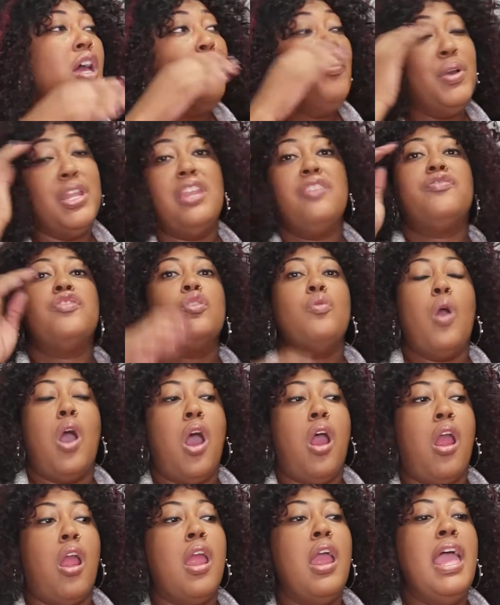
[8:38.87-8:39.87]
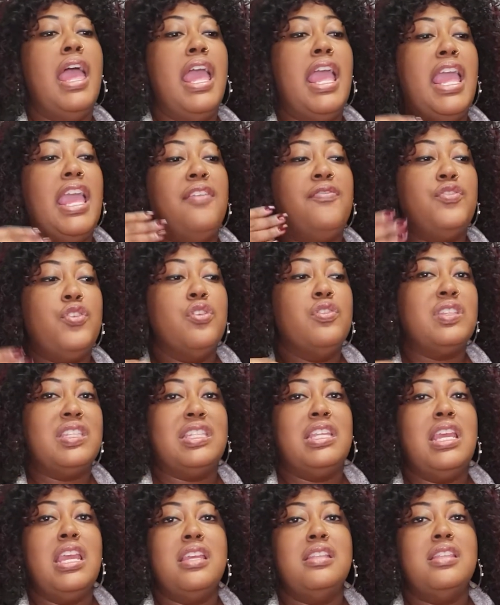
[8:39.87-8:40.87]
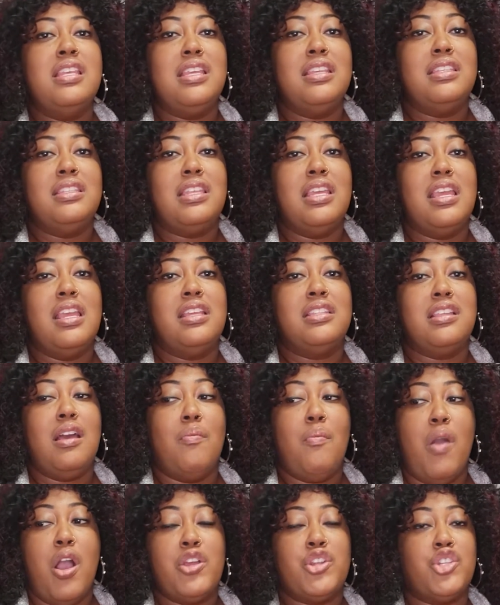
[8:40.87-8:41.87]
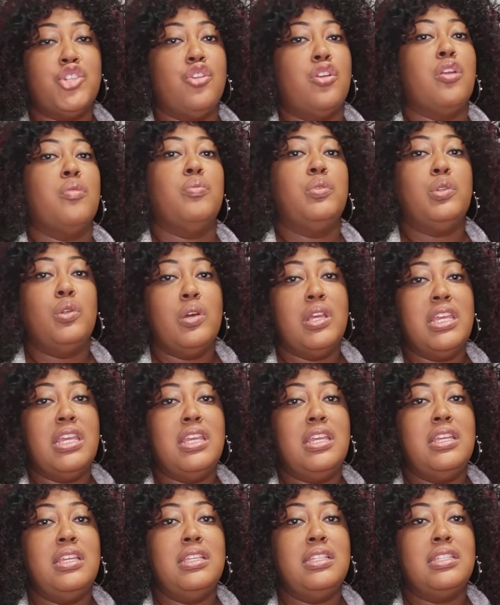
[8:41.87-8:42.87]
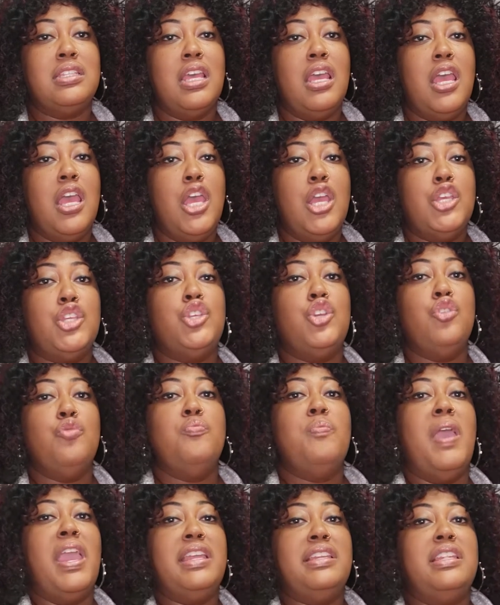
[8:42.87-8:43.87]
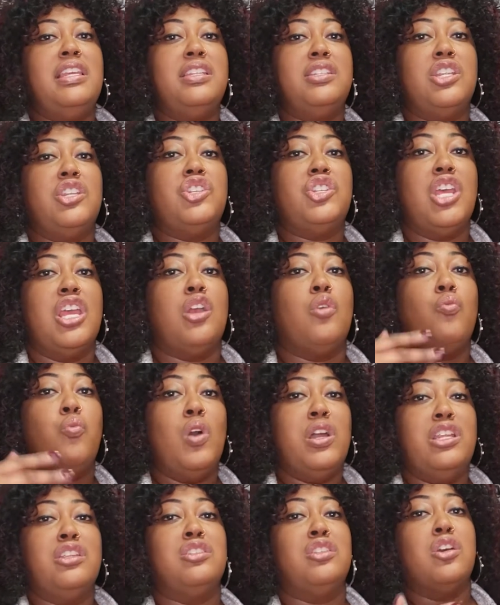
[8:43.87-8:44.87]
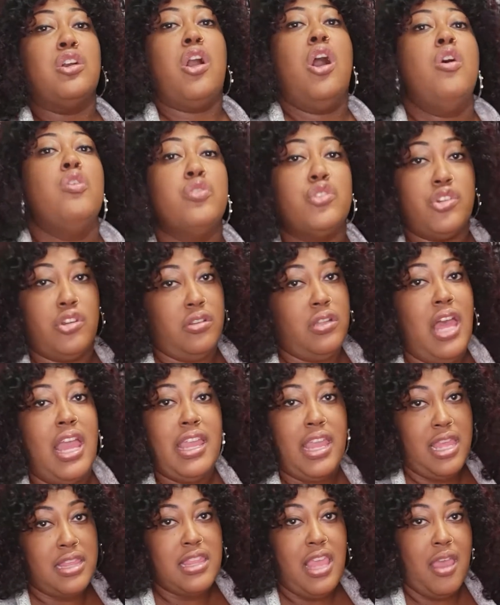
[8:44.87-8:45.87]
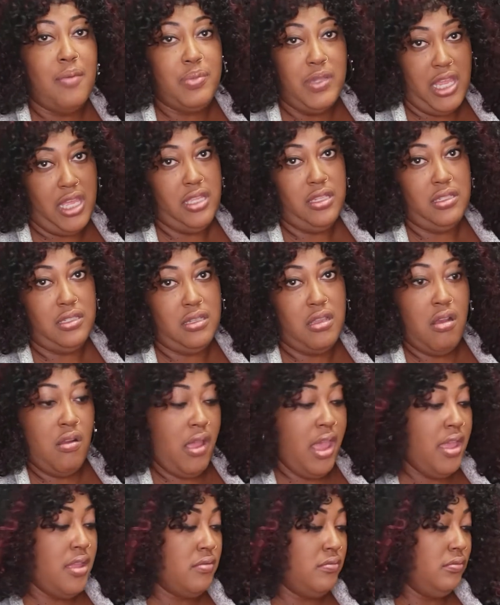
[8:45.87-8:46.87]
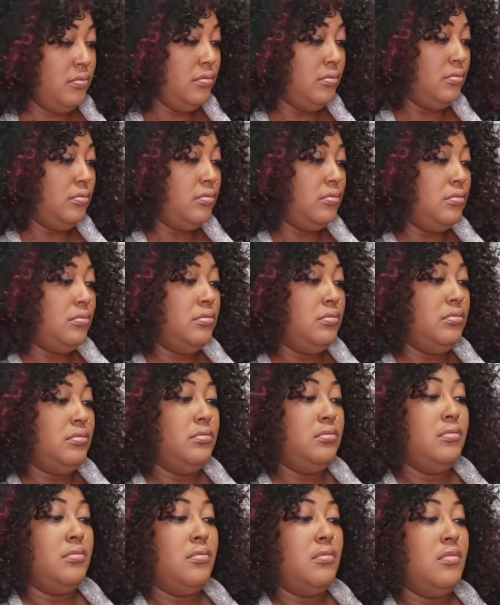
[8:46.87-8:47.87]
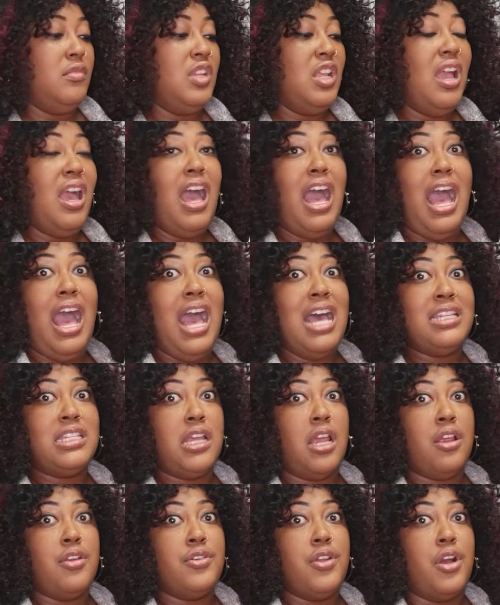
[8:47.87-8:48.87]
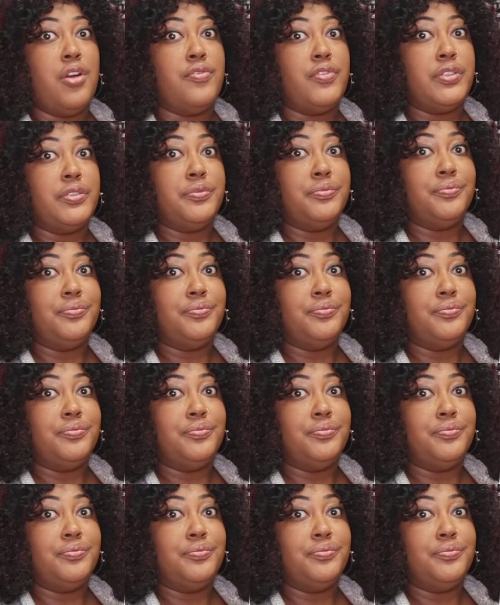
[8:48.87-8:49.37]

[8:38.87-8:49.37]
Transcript: But if you're seeing these things amongst your employees, you may need to check, what is the culture like at that place. Okay. High turnover.